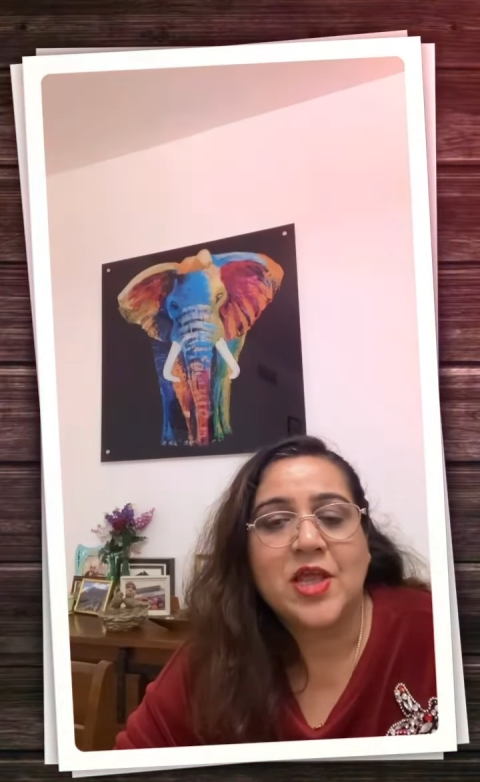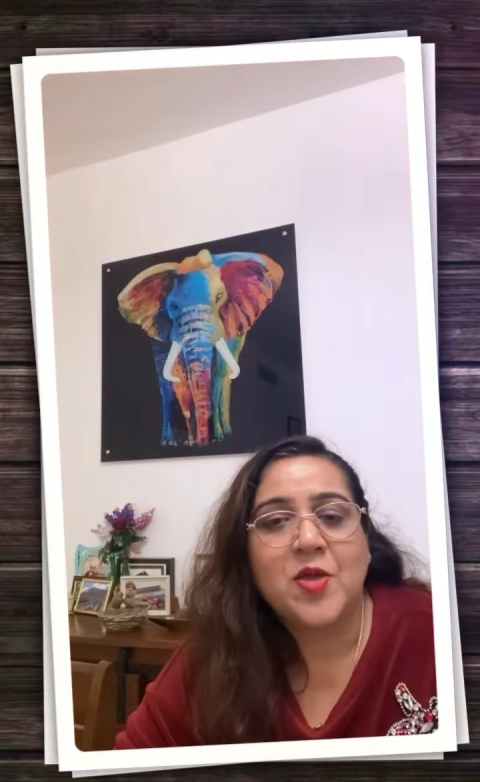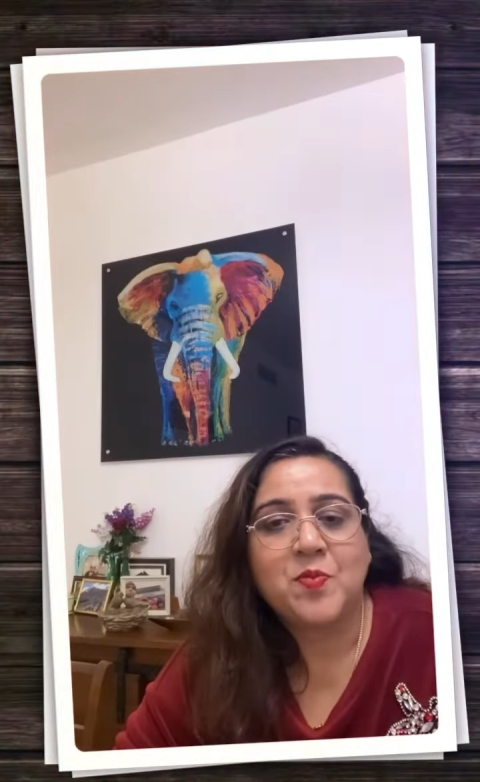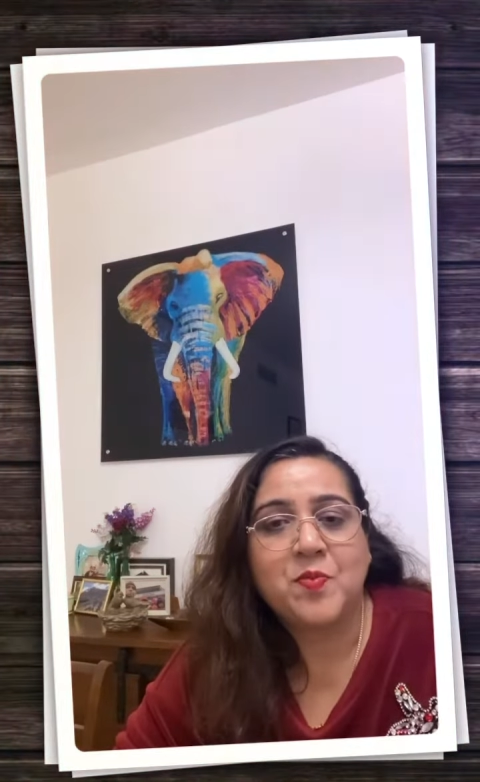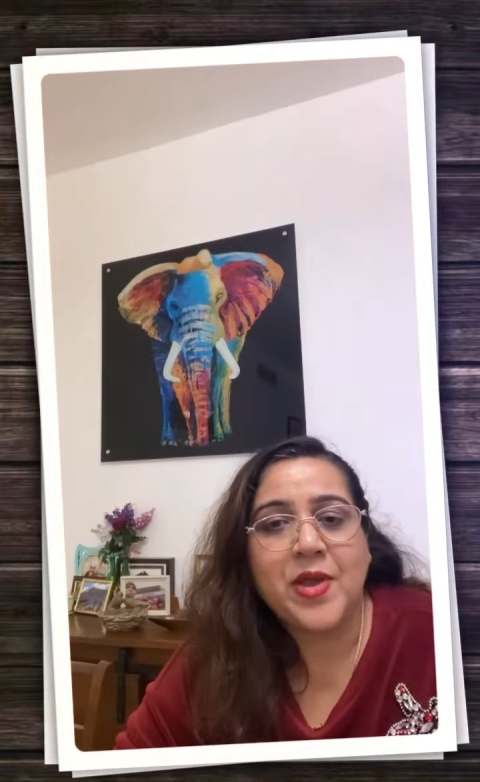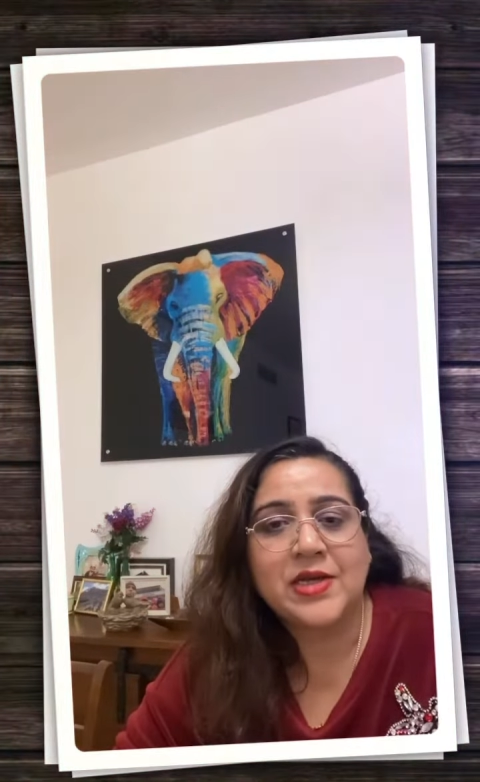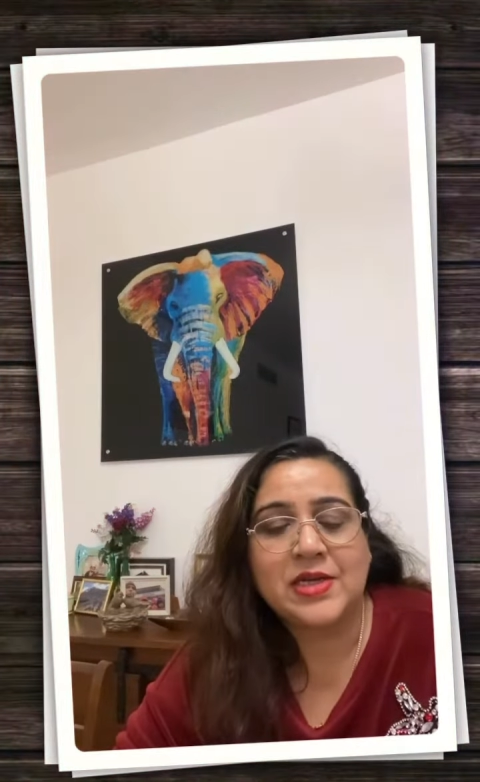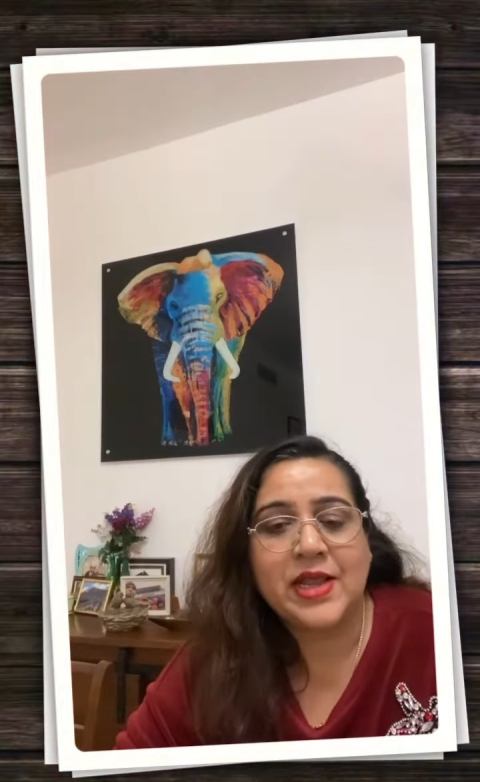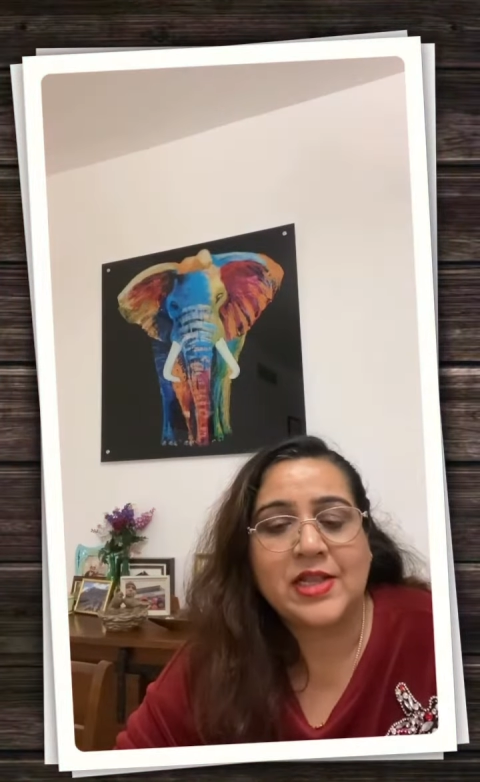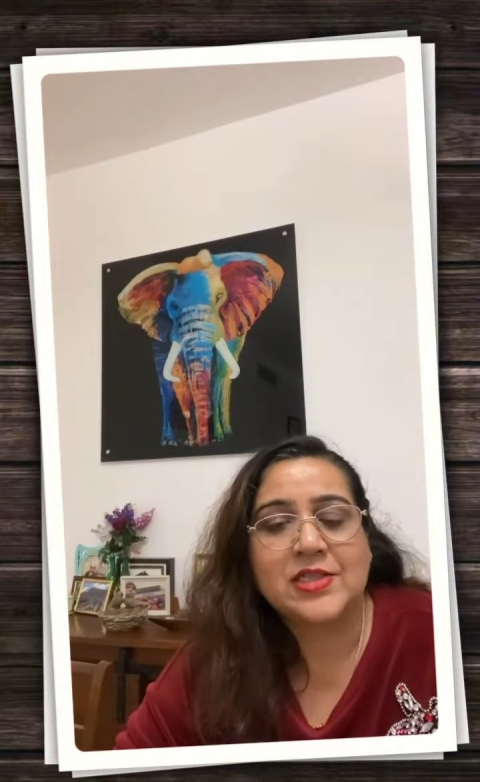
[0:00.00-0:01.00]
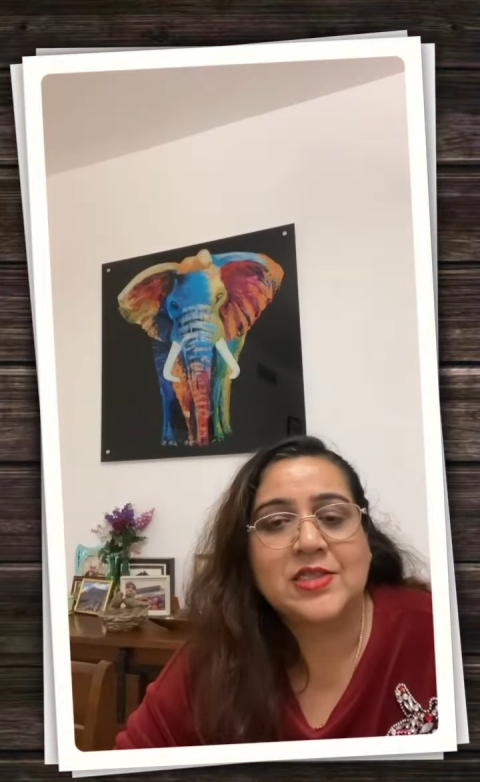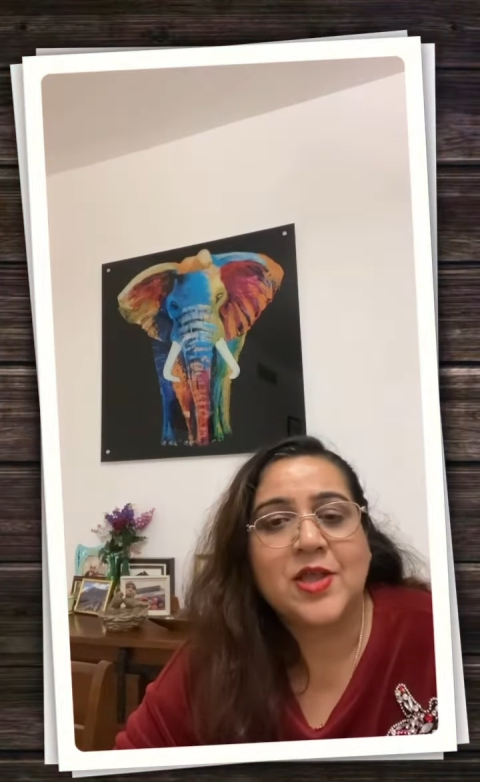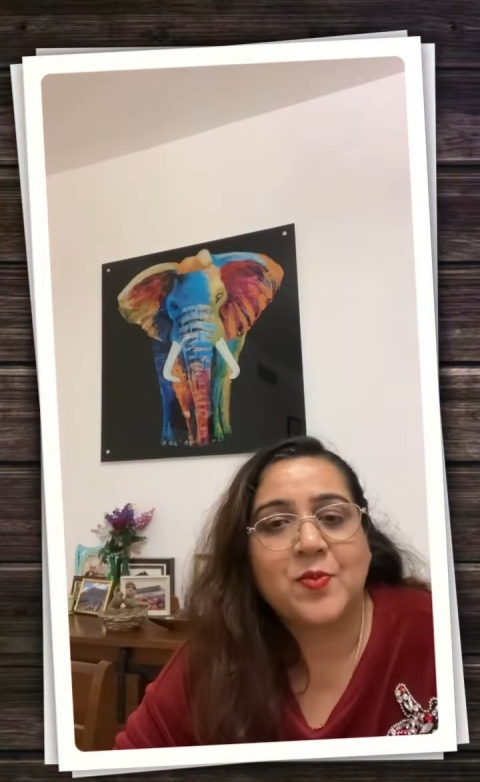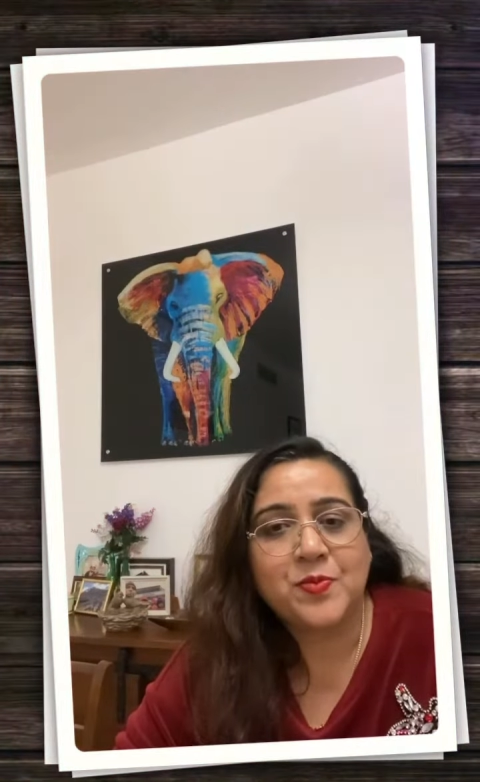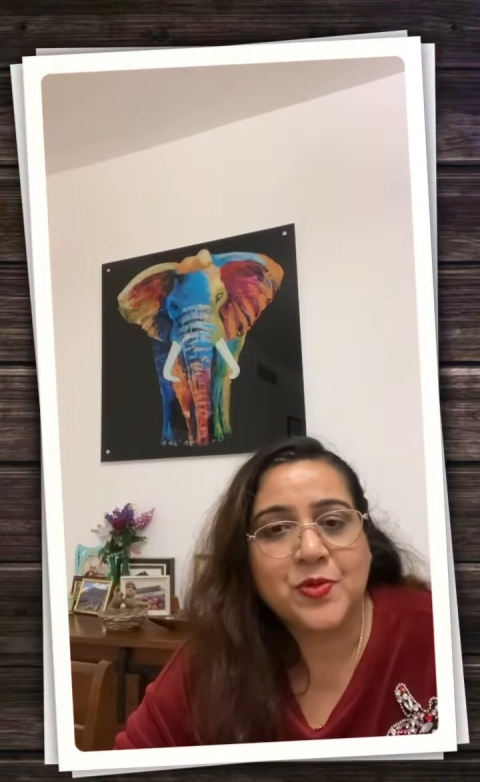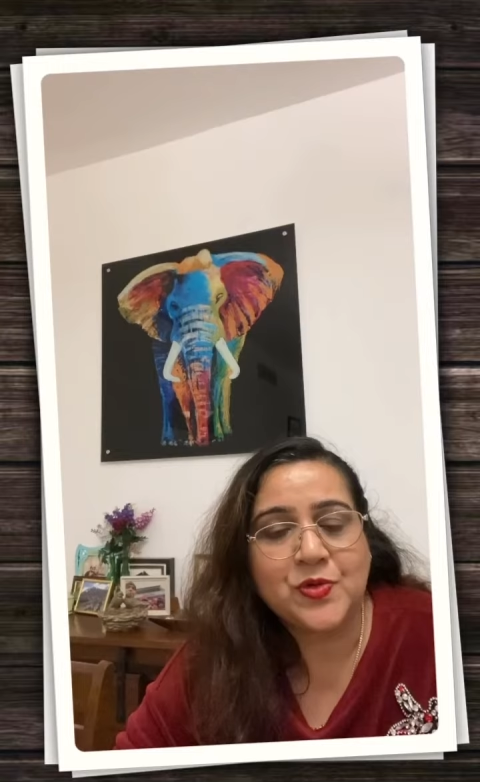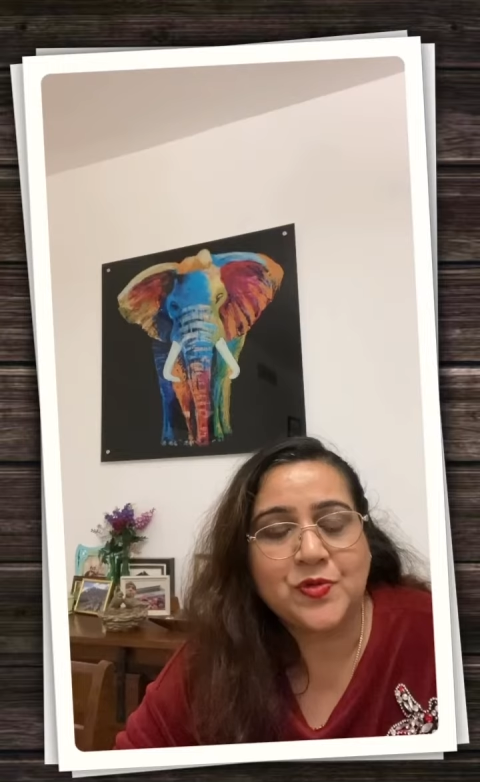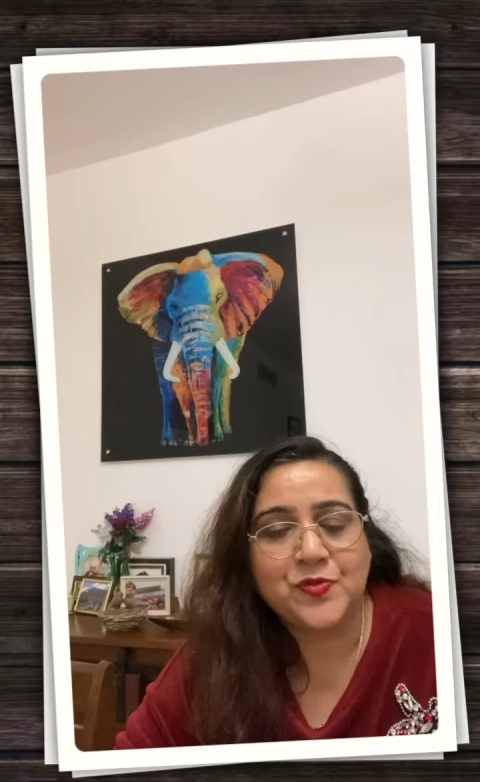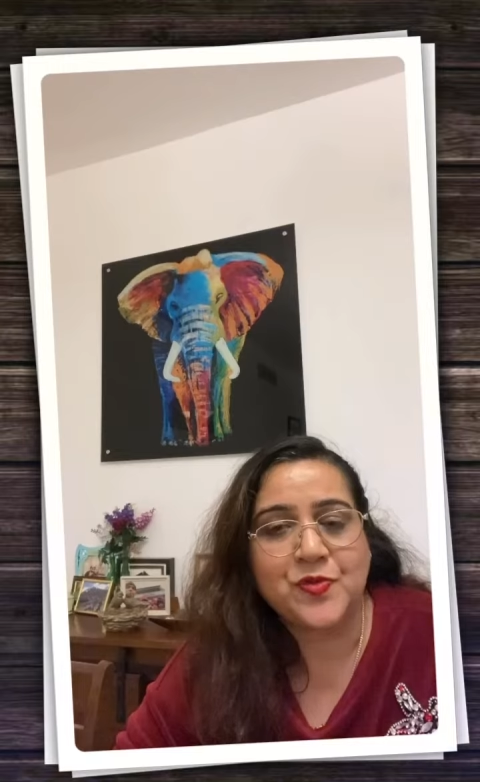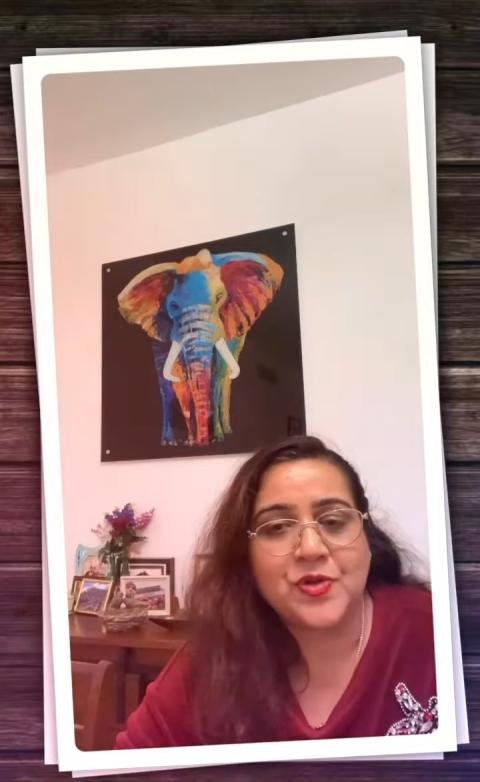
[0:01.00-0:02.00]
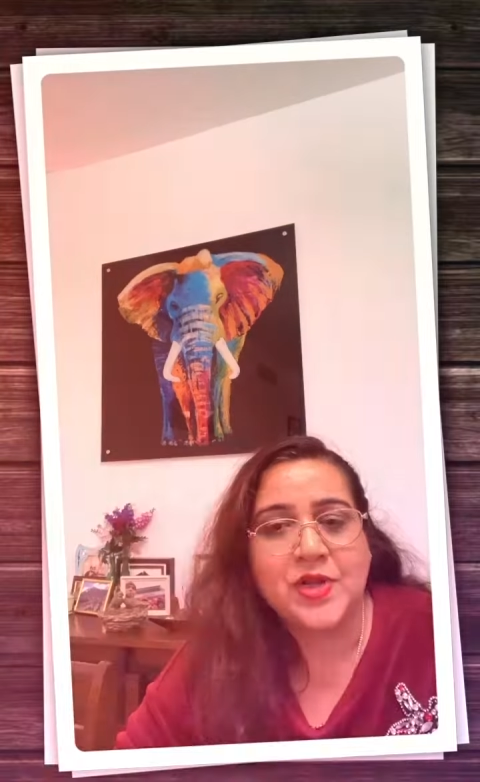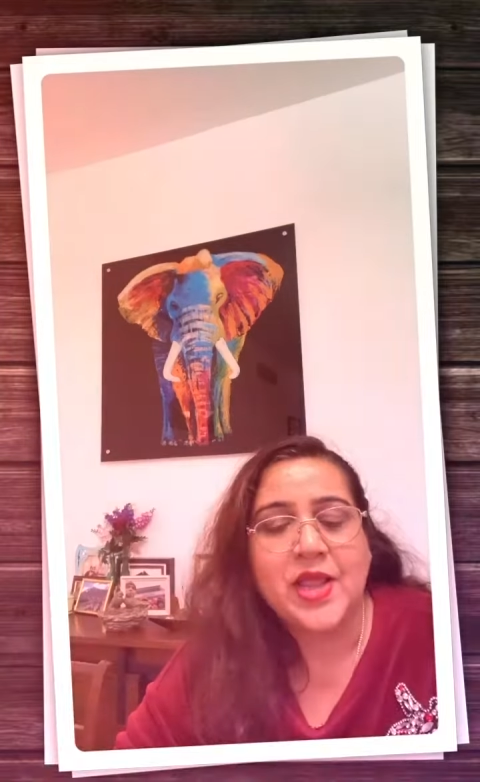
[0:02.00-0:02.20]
mental health beautiful